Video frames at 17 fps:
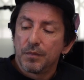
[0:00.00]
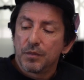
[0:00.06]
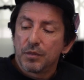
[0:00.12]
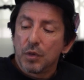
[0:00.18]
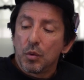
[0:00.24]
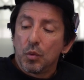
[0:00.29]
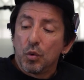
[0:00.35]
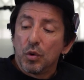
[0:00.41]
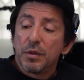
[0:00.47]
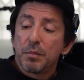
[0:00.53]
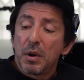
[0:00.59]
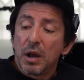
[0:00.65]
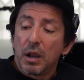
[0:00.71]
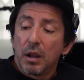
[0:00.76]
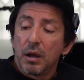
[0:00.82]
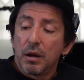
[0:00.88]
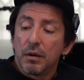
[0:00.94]
so with my
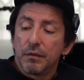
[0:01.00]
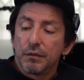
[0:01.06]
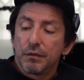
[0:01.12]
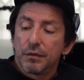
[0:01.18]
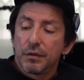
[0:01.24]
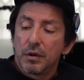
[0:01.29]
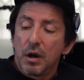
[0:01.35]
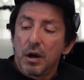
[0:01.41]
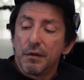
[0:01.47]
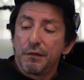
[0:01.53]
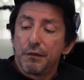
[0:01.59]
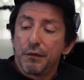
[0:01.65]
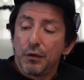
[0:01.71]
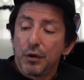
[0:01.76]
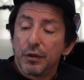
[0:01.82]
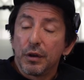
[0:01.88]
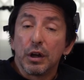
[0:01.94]
love I
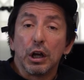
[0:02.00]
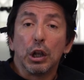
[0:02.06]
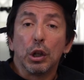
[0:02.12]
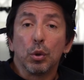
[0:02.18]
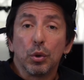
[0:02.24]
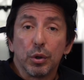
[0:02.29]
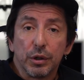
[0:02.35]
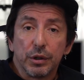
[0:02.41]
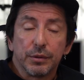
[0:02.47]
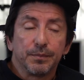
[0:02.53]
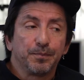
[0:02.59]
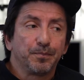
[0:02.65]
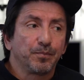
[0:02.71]
further allured.